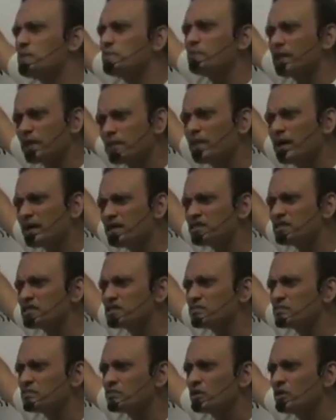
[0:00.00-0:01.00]
be
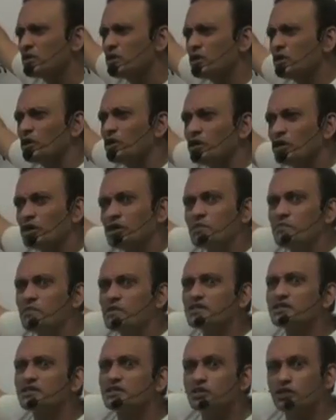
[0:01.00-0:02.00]
minimized. He
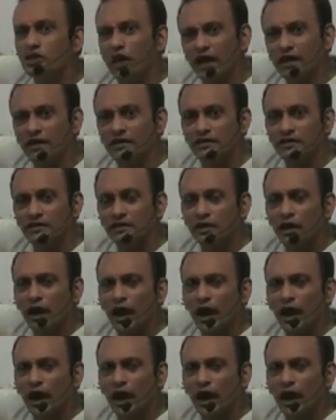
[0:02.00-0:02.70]
must then